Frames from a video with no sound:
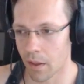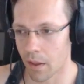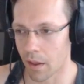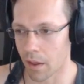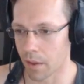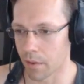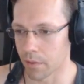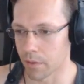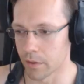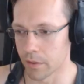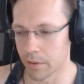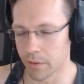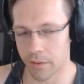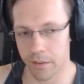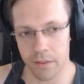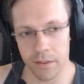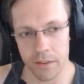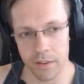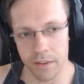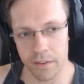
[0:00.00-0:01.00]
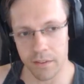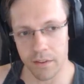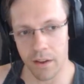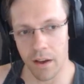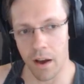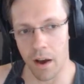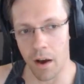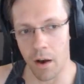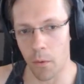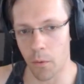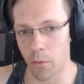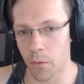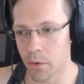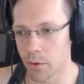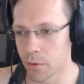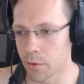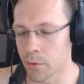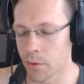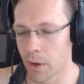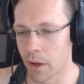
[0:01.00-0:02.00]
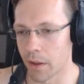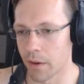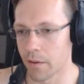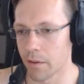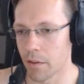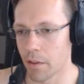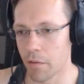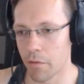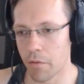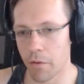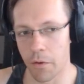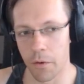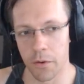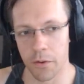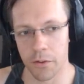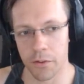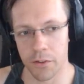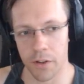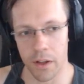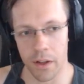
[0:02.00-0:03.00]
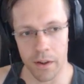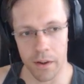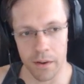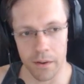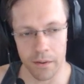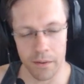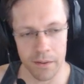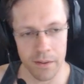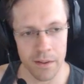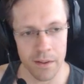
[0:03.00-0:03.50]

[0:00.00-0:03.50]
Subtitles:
And this is how you enter the first jhana.